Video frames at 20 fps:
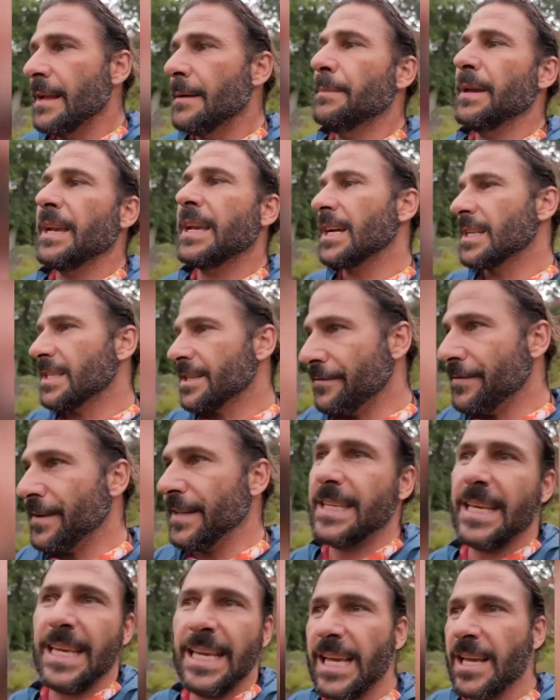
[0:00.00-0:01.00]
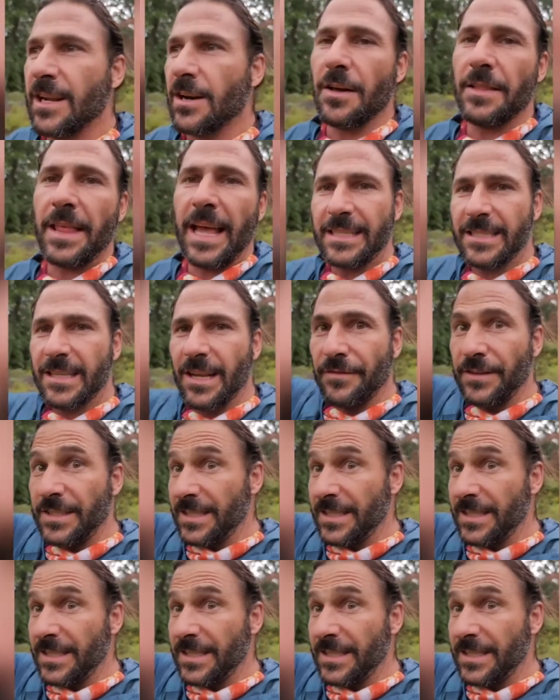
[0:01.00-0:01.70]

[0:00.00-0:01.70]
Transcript: because of fatigue and all that stuff,